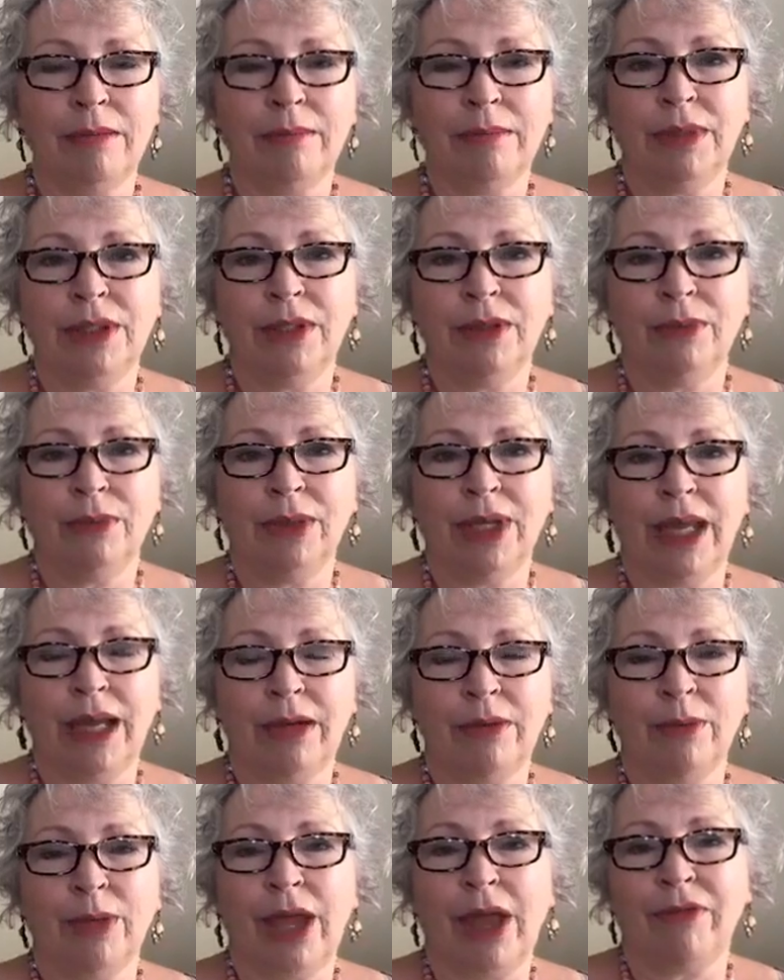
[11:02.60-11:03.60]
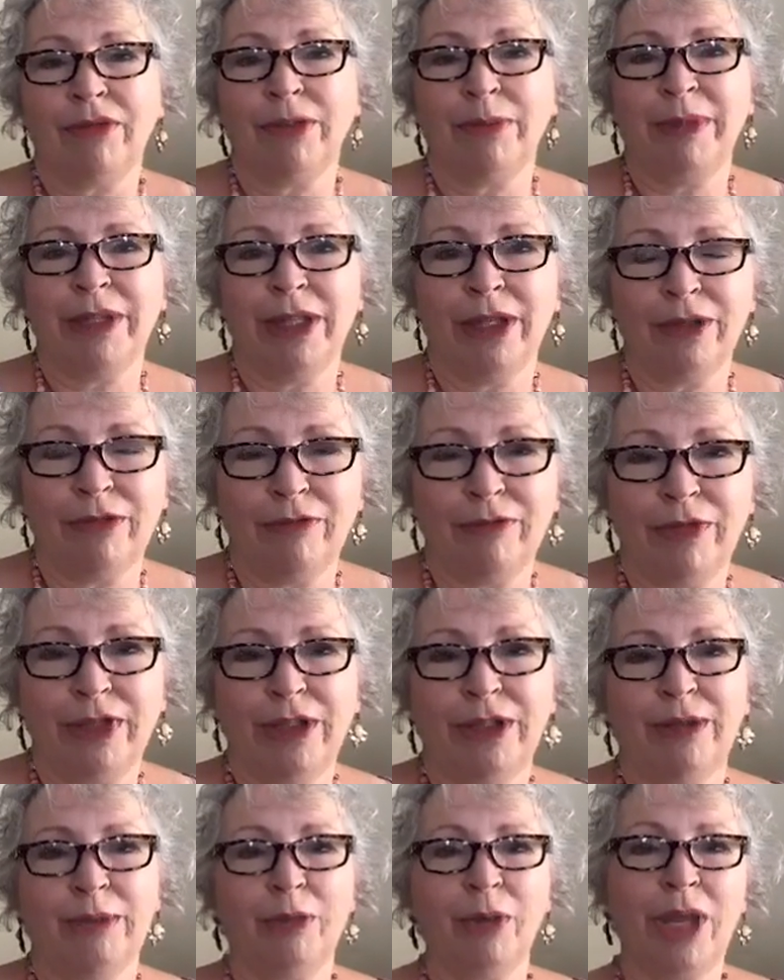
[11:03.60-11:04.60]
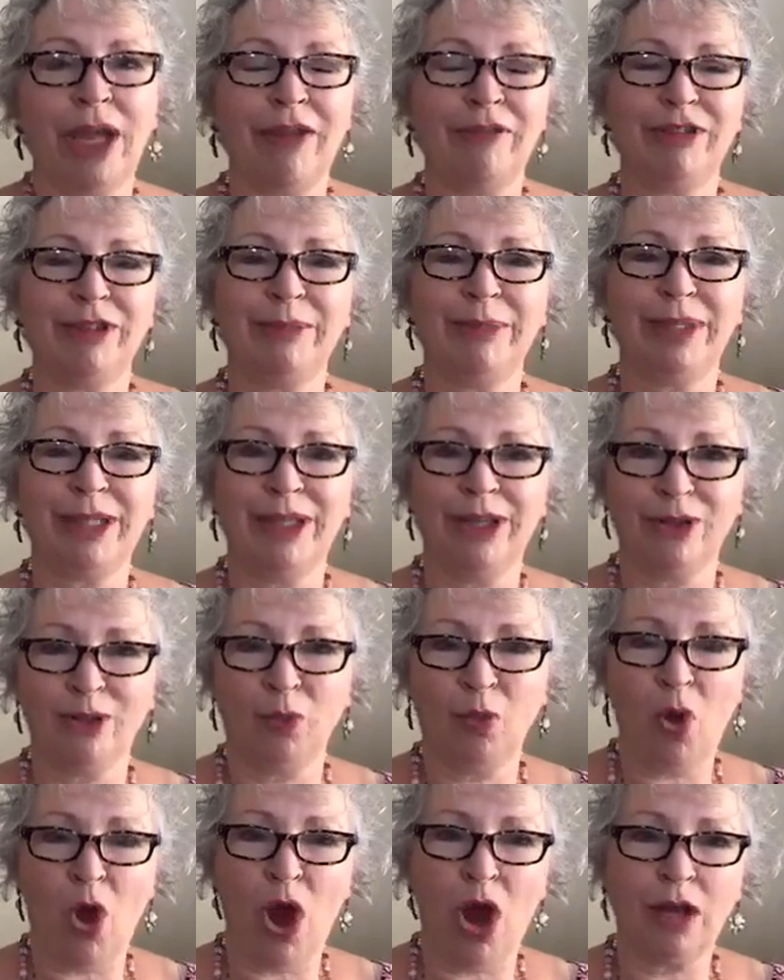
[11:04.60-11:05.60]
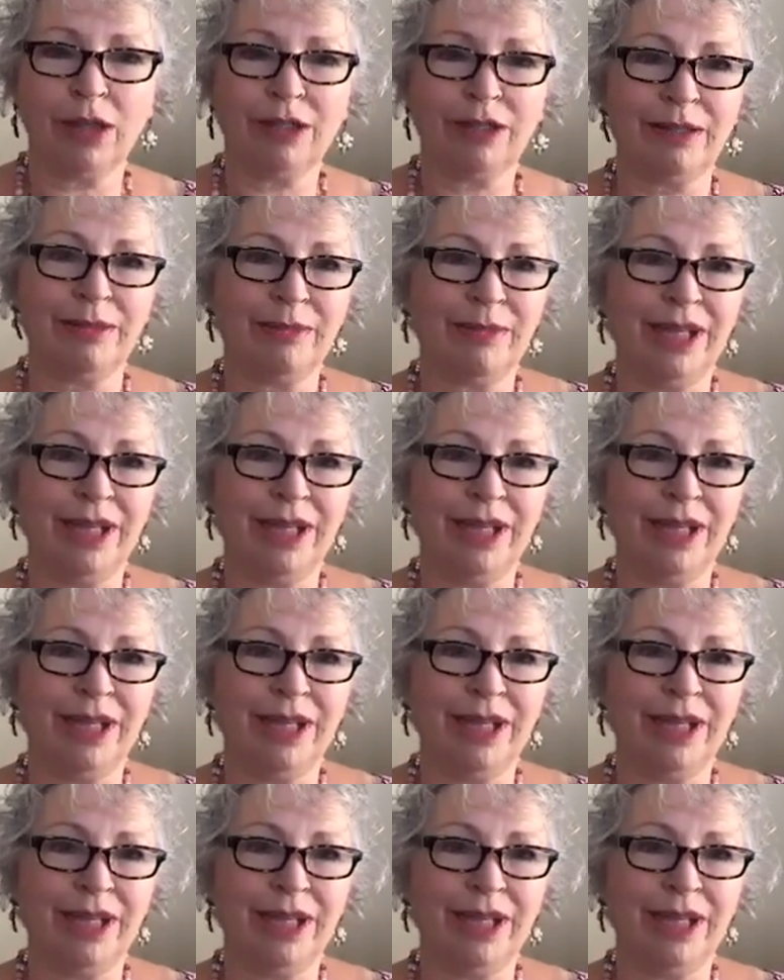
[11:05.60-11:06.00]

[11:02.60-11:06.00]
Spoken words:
You know, we have to be there to feed them. We have to be there to walk them.